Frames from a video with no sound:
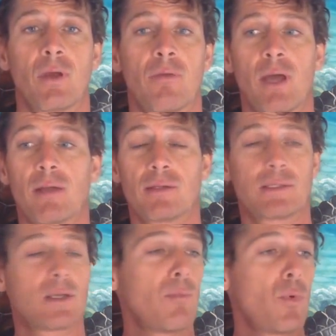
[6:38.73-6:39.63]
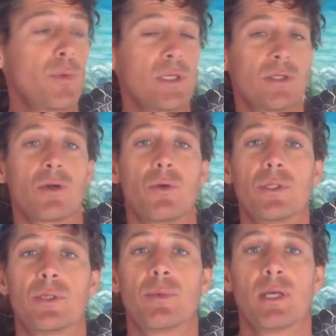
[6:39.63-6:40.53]
of that some moments you're
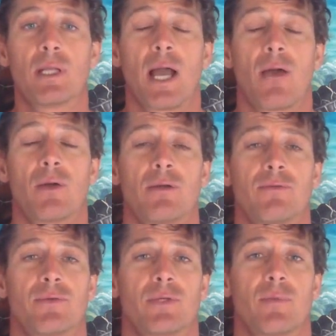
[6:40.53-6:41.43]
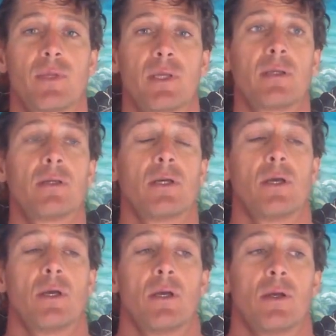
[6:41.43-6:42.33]
going to be allowing for something
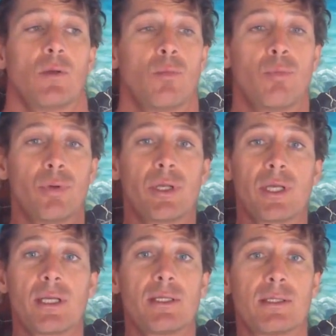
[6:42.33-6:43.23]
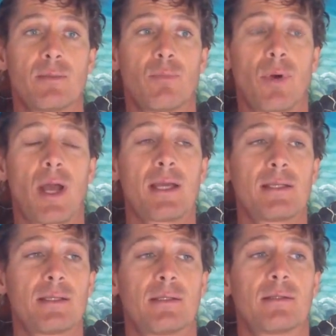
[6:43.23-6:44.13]
brilliant and bright,